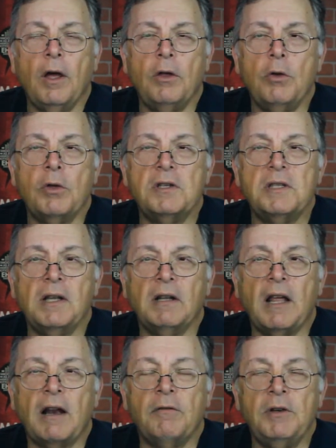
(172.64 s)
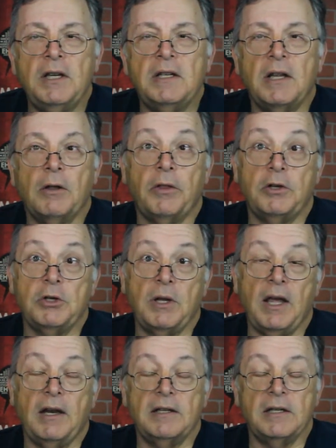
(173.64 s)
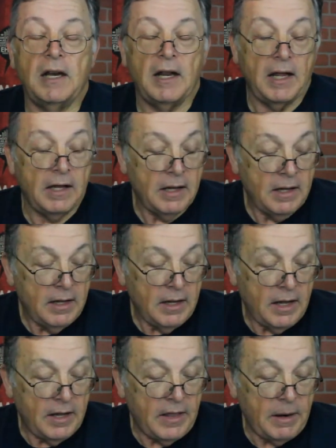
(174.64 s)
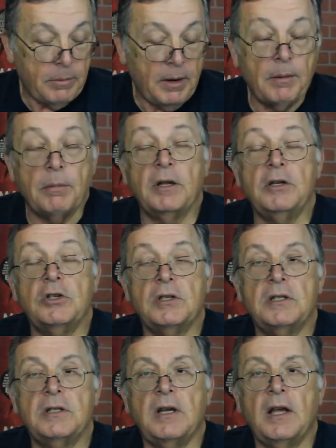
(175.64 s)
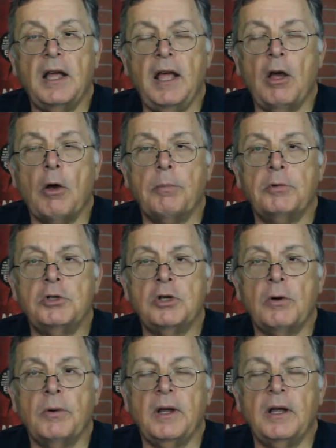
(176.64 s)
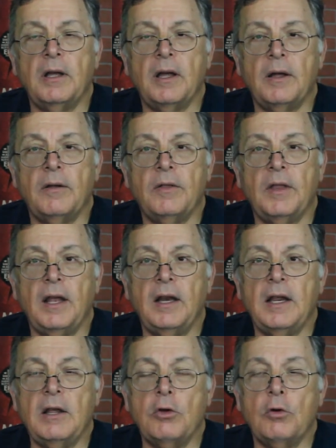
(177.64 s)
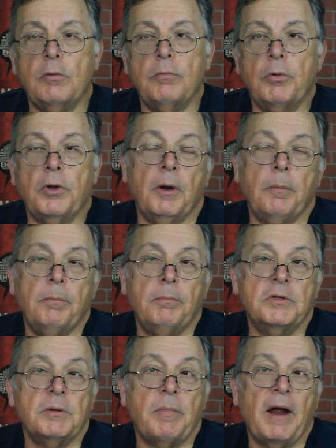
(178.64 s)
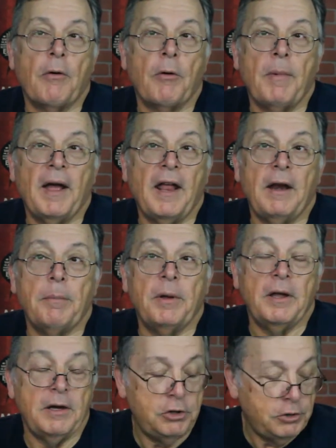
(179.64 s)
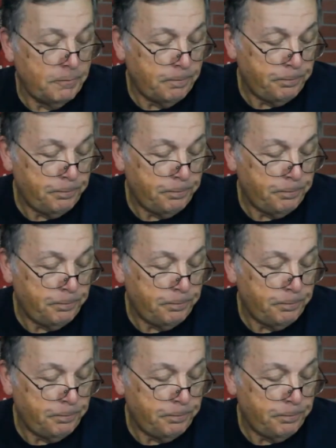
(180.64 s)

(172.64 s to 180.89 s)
you could see a lot of detail that you can today. That probably just helped, showing that he could put up some power behind a punch.